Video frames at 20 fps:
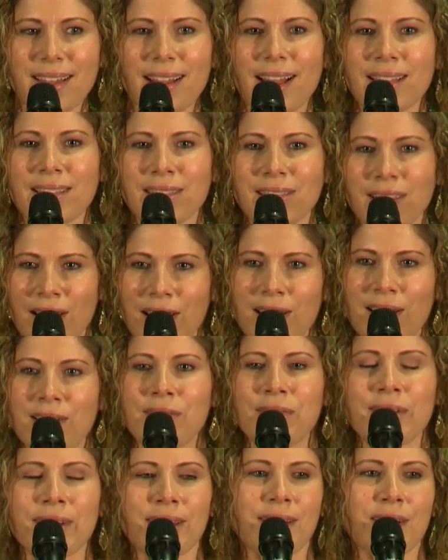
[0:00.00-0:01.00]
I
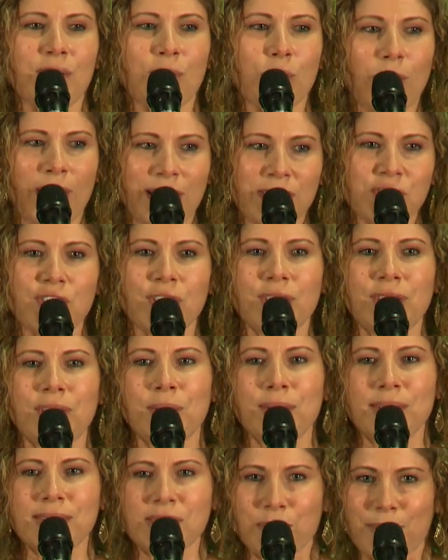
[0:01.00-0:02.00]
love watching
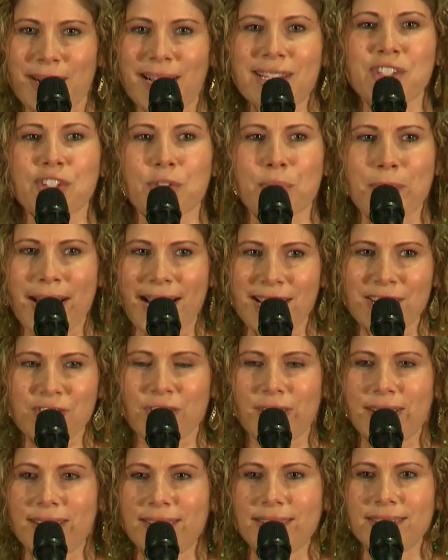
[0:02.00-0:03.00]
you express your
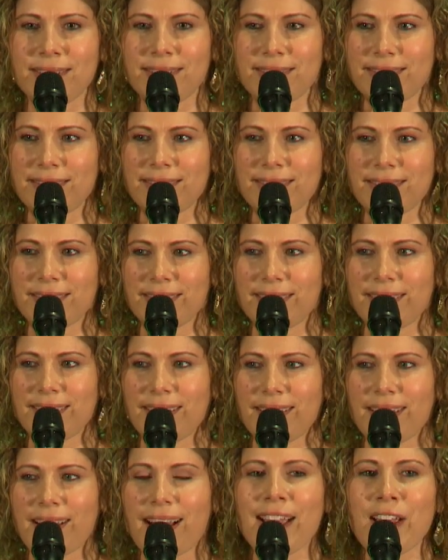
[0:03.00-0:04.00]
passion.
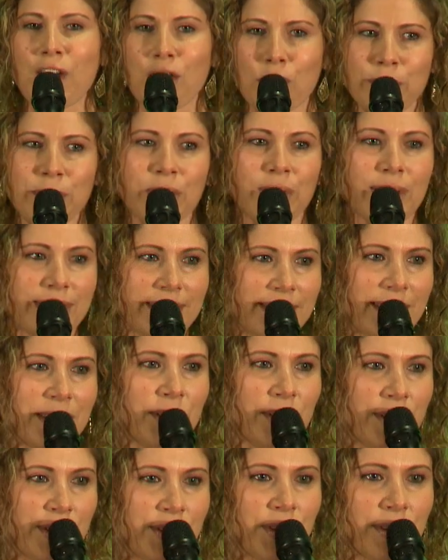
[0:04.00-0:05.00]
I hope you'll
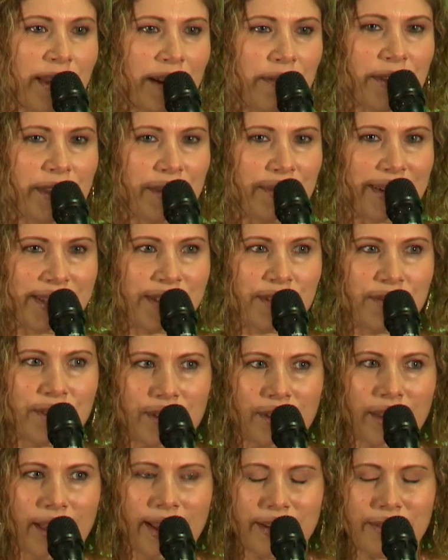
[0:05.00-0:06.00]
continue to do that for the rest of
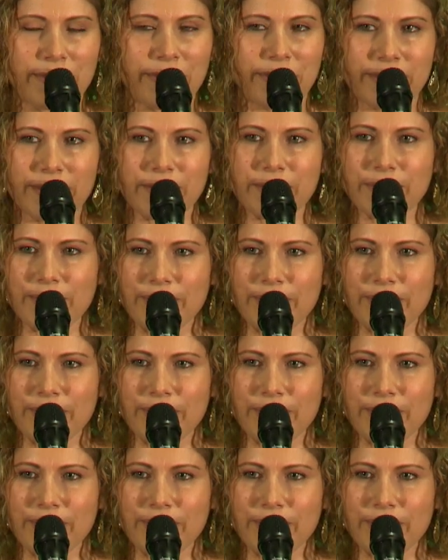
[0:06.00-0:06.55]
your life.